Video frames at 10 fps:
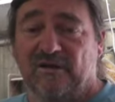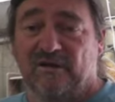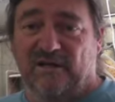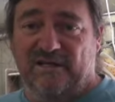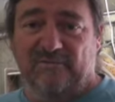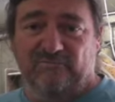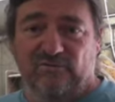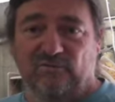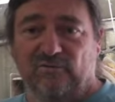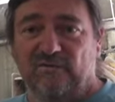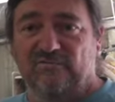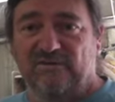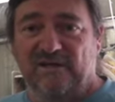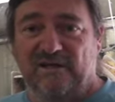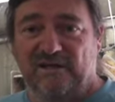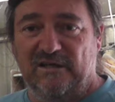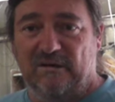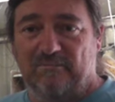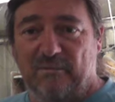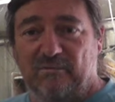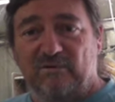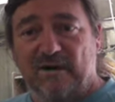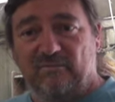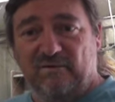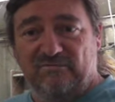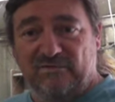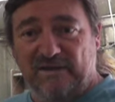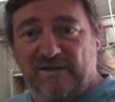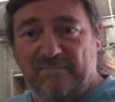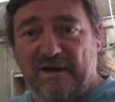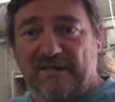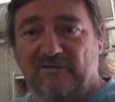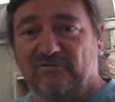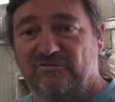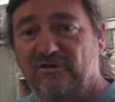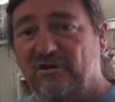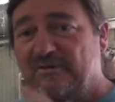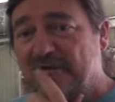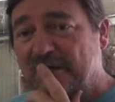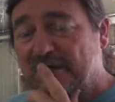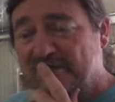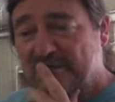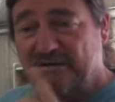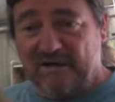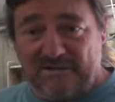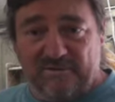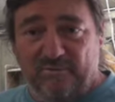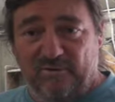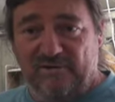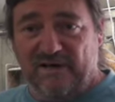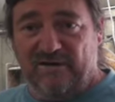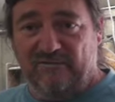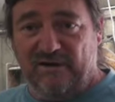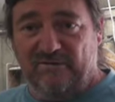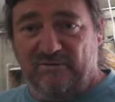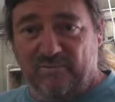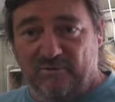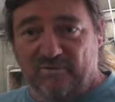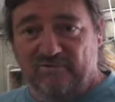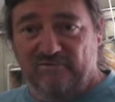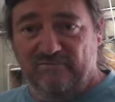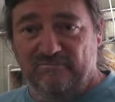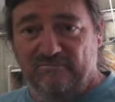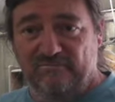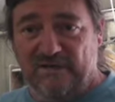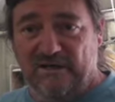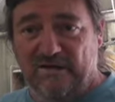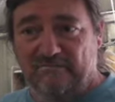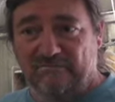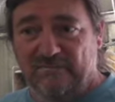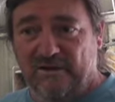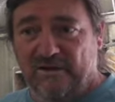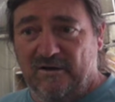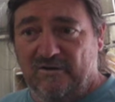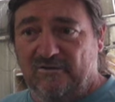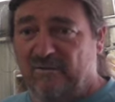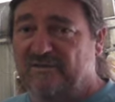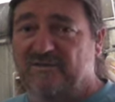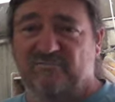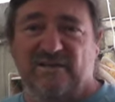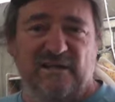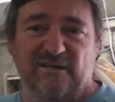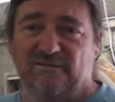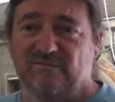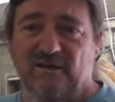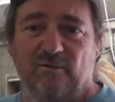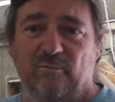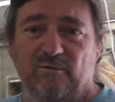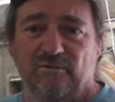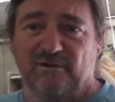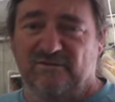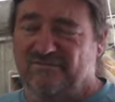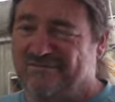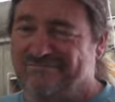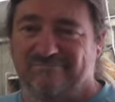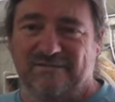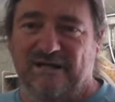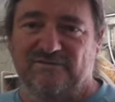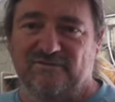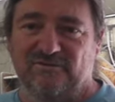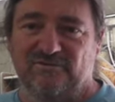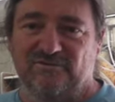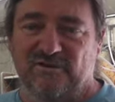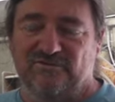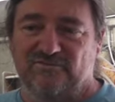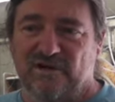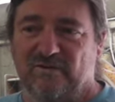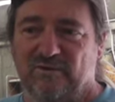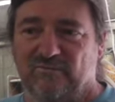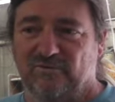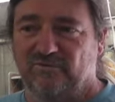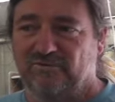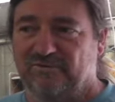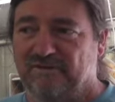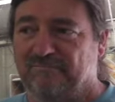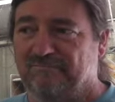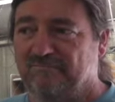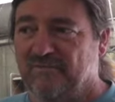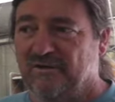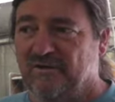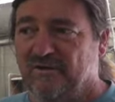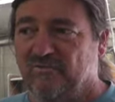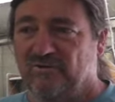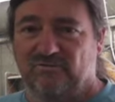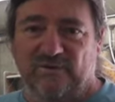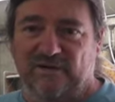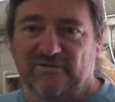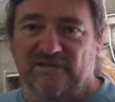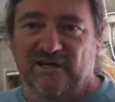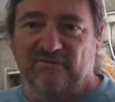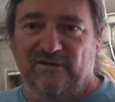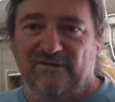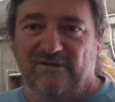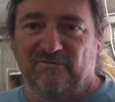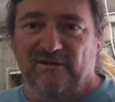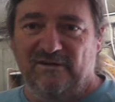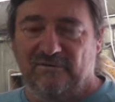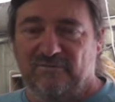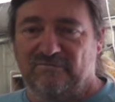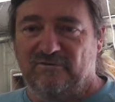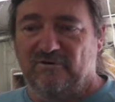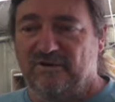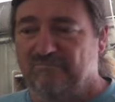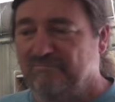I kept 2 of the bubble wrap with the padding on the side. So I can actually put that around the boards. The one Tim's taken, the old board, it's not too much of drama. We'll just whack a towel around that one. It'll be fine.